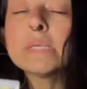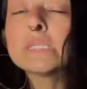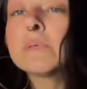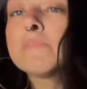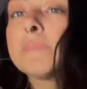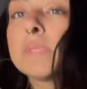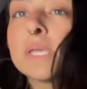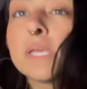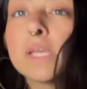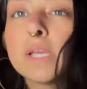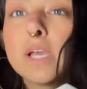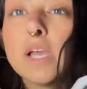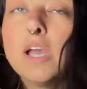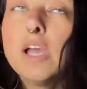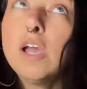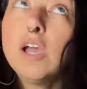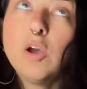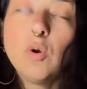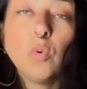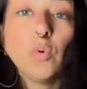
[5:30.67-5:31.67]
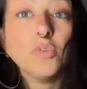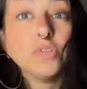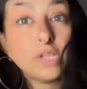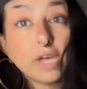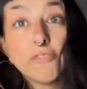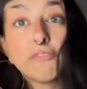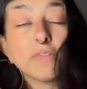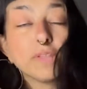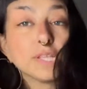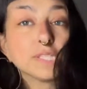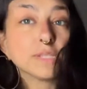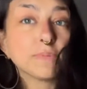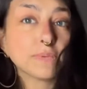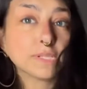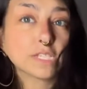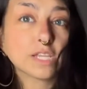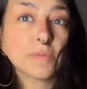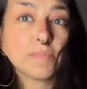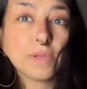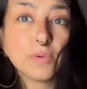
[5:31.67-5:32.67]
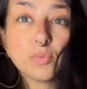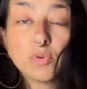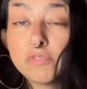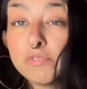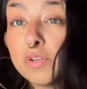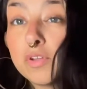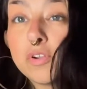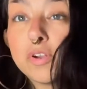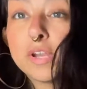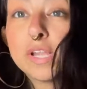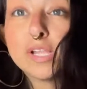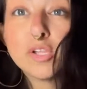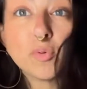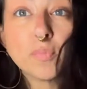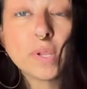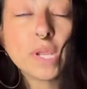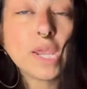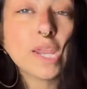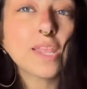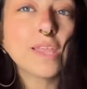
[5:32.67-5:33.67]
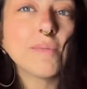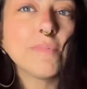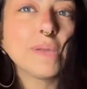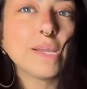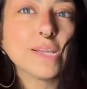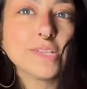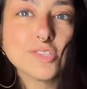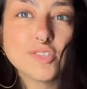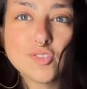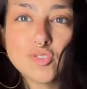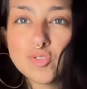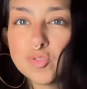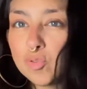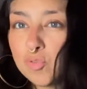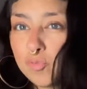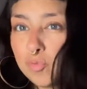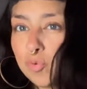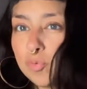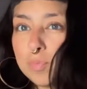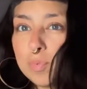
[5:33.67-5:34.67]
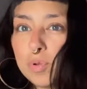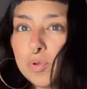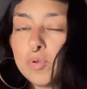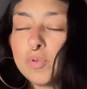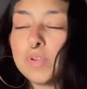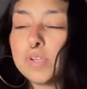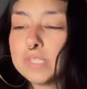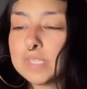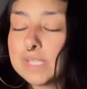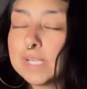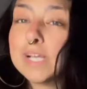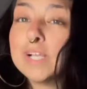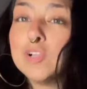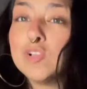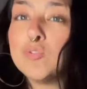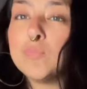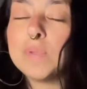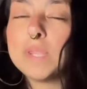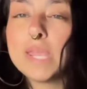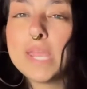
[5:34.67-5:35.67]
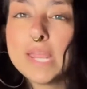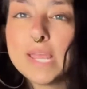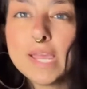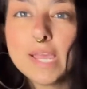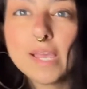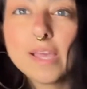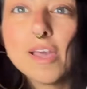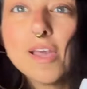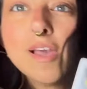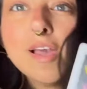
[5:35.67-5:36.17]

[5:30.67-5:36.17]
something, well, definitely something's going to be revealed and illuminated because it's the full moon. It's illuminating